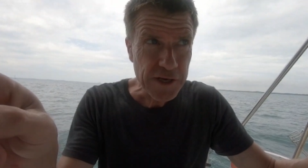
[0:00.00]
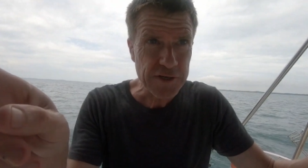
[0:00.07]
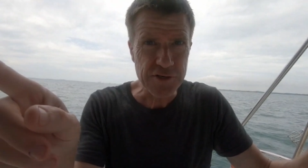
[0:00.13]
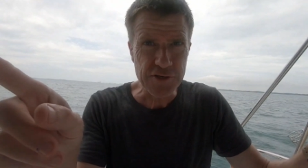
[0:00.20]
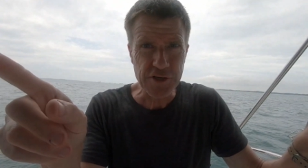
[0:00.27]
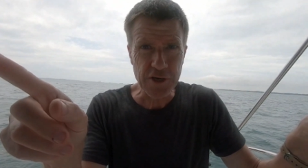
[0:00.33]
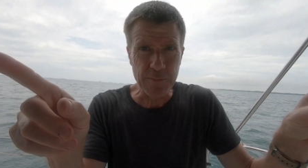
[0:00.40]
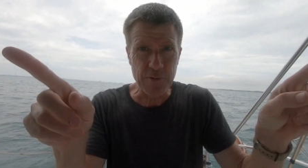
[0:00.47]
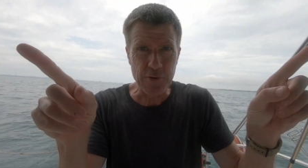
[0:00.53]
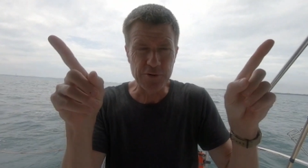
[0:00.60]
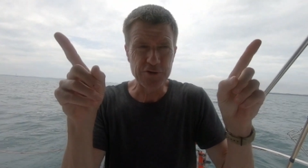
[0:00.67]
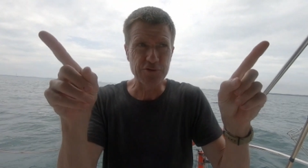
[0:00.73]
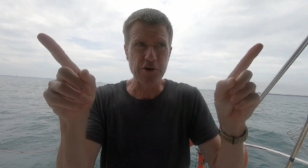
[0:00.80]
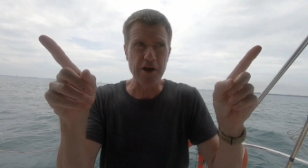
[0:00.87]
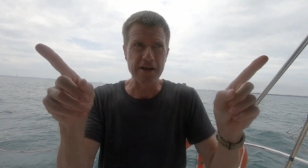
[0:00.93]
into Singapore
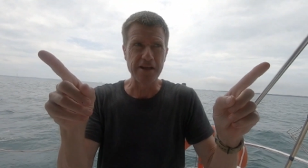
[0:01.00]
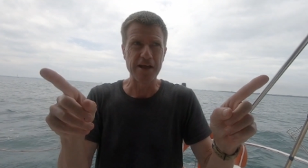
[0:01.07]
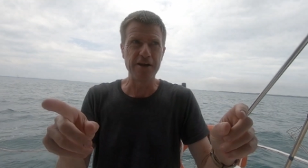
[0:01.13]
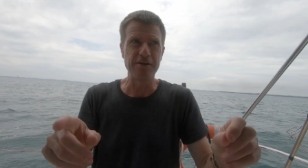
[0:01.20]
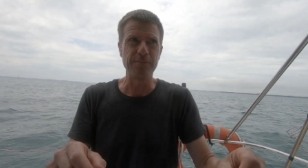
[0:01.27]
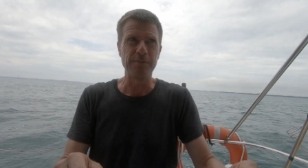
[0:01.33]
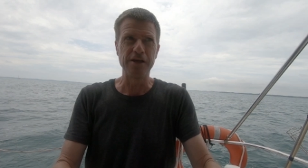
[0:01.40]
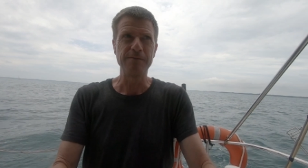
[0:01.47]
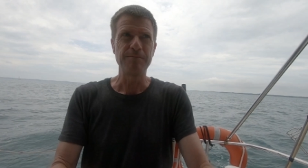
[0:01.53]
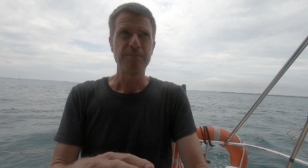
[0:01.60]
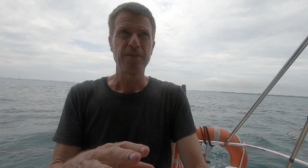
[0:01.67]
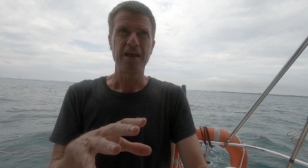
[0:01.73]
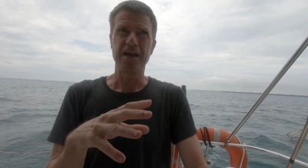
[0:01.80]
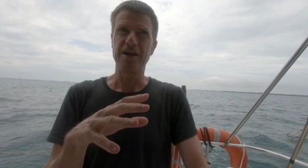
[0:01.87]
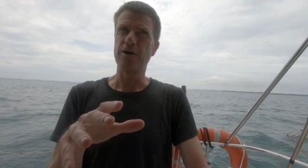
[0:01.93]
straight ahead of me,
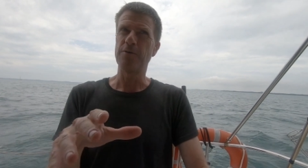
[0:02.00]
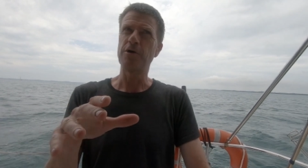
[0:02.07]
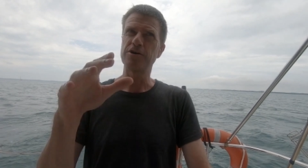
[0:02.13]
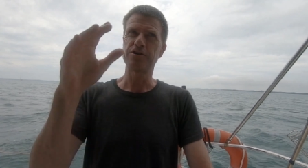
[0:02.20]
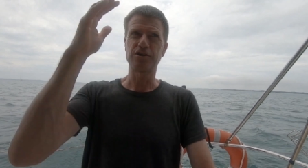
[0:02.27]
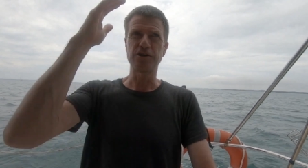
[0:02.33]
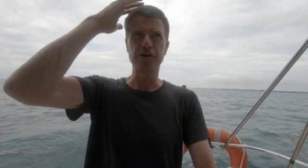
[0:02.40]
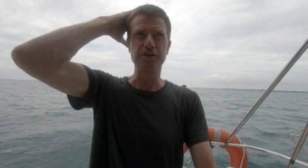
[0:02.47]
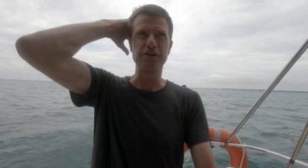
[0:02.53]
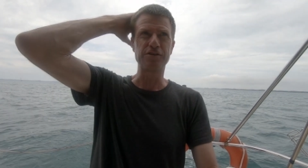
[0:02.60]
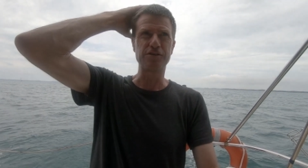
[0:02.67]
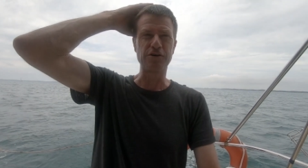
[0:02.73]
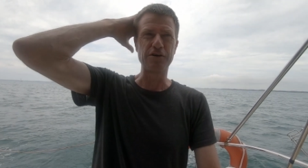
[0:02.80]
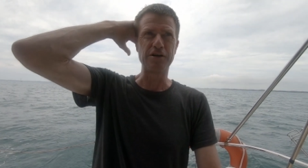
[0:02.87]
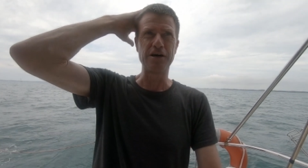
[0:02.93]
and I won't show you
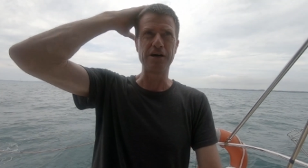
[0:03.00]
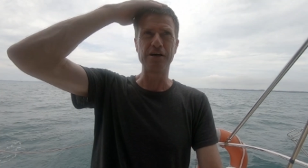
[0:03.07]
this on